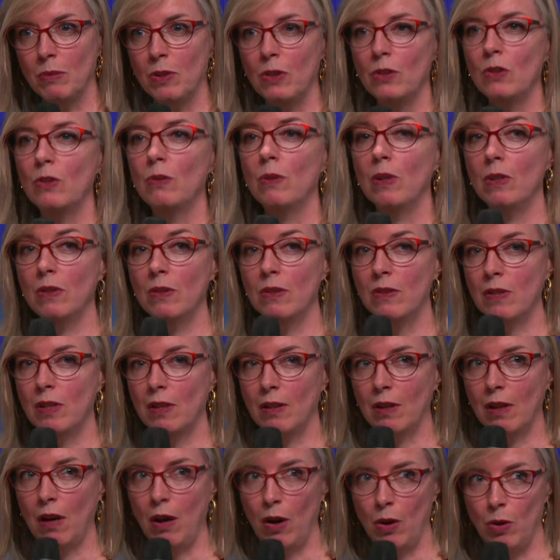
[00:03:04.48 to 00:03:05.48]
but to
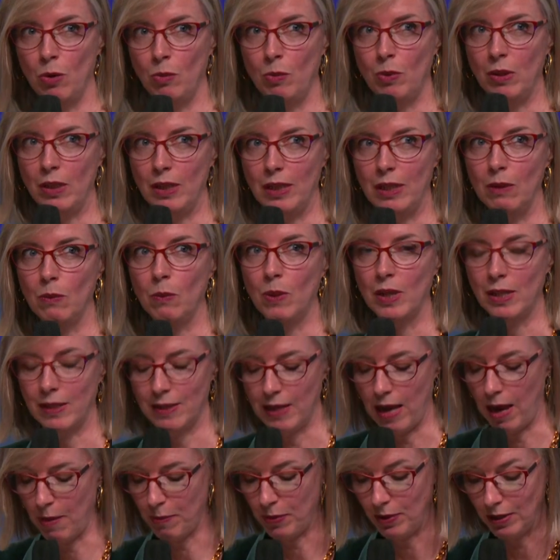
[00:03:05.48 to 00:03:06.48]
understand globally what's
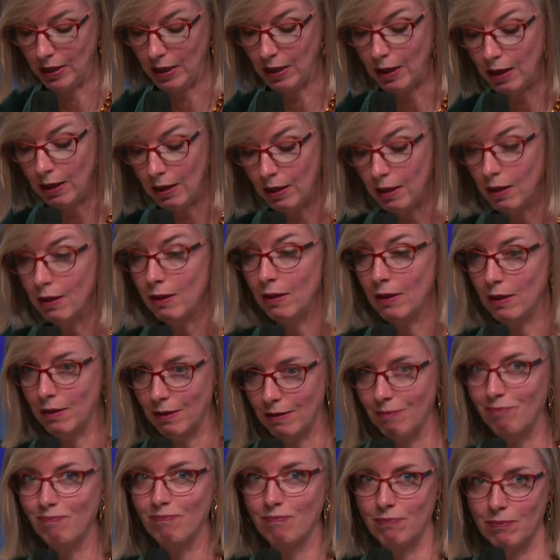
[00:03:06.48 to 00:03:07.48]
happening in the
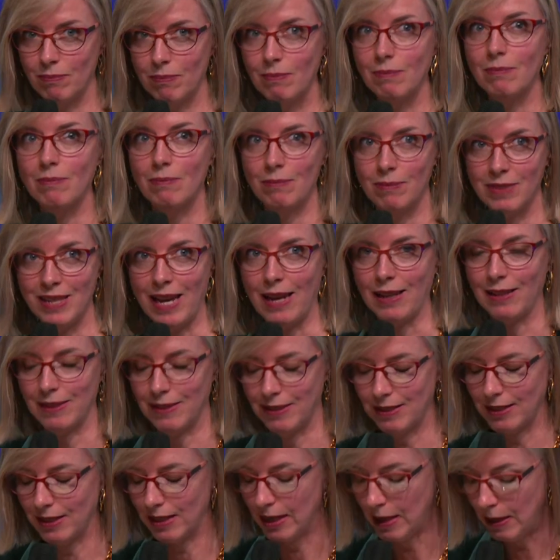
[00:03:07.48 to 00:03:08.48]

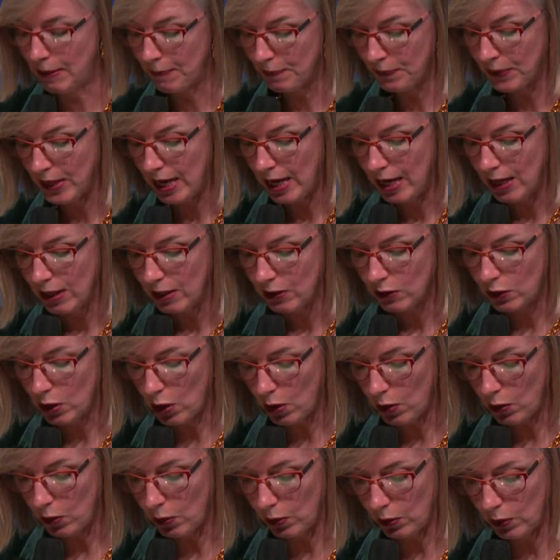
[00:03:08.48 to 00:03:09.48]
text.
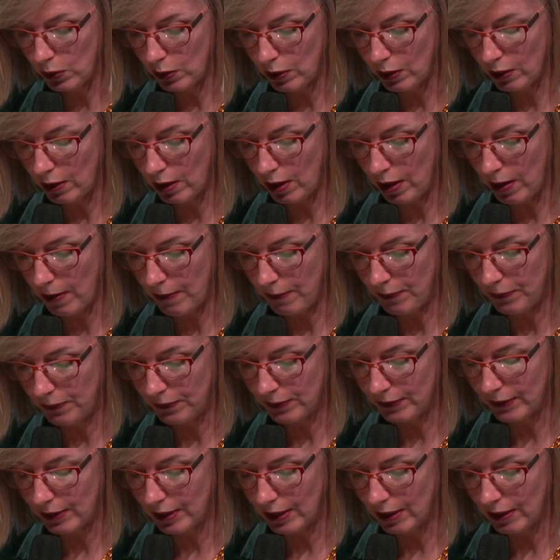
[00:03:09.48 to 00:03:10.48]
So,
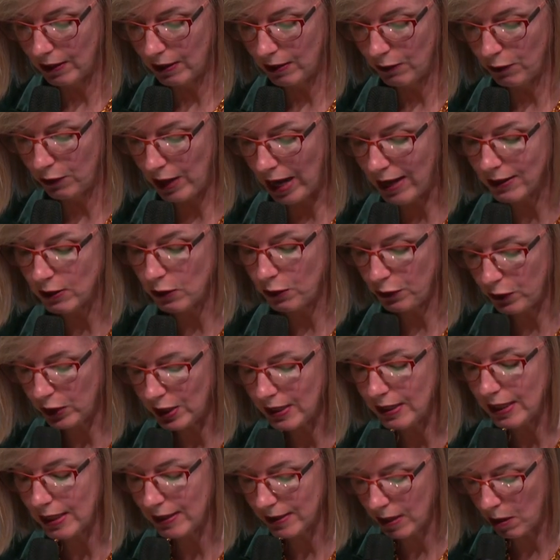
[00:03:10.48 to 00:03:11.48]
as a
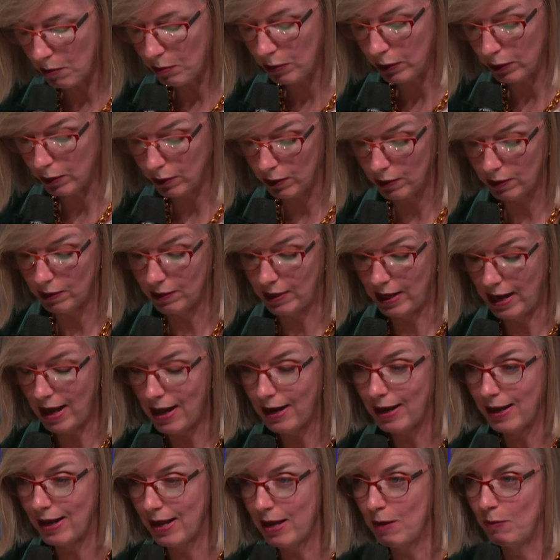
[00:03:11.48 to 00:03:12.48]
first example,
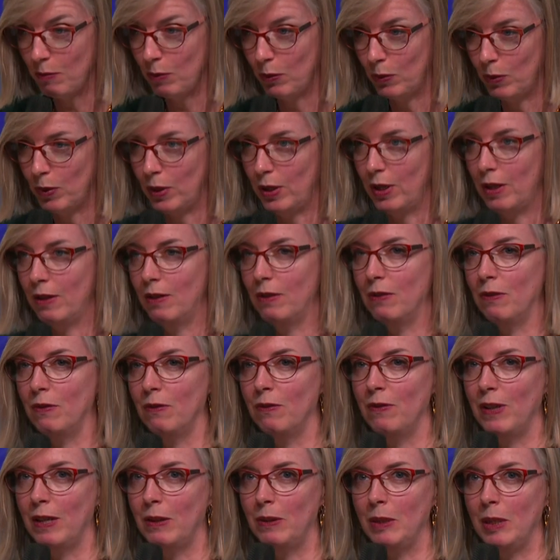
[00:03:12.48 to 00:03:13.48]
LLM were
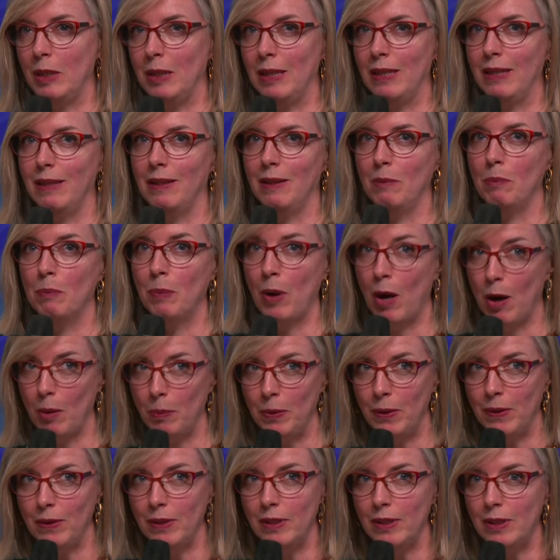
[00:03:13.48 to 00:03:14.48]
very
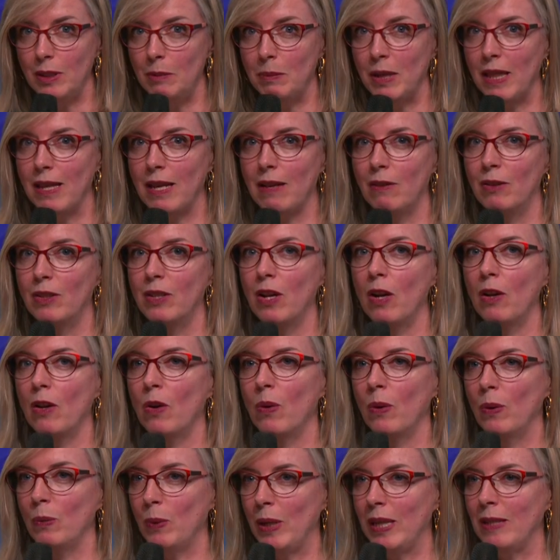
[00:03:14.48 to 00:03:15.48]
popular, but they are not
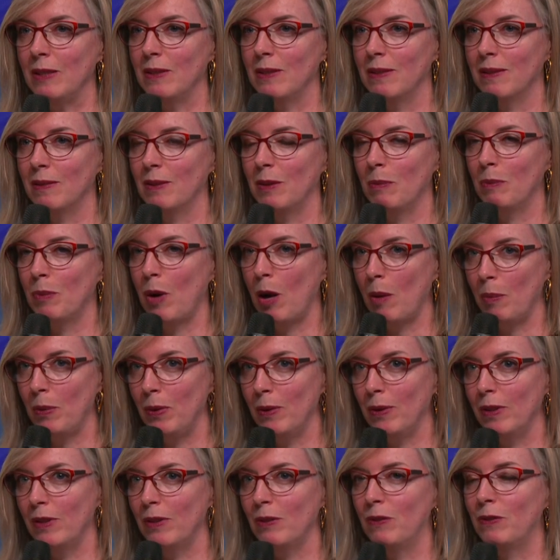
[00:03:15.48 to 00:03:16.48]
always
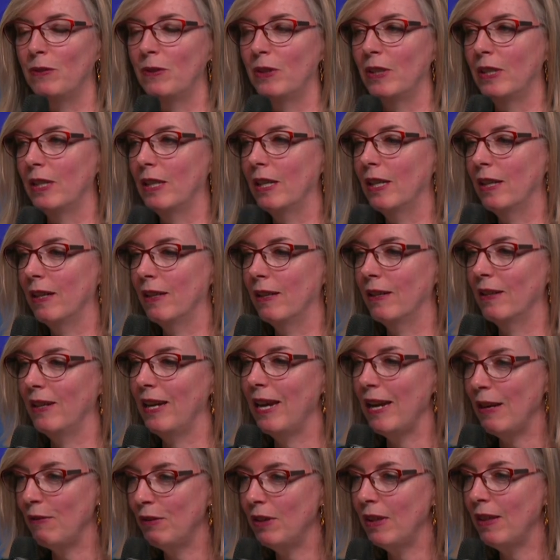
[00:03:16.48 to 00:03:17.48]
popular for
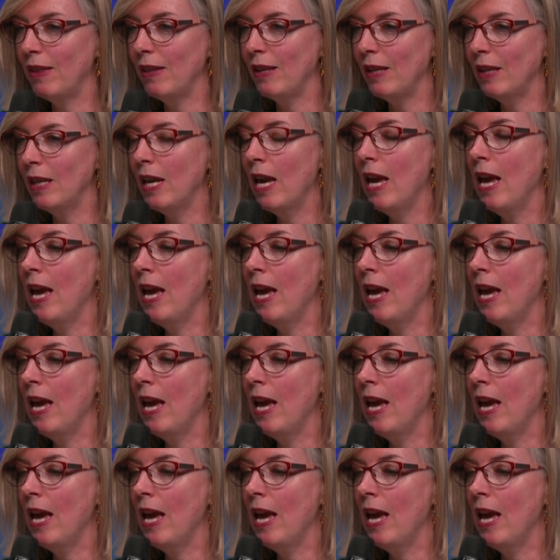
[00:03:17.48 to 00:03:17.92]
everything.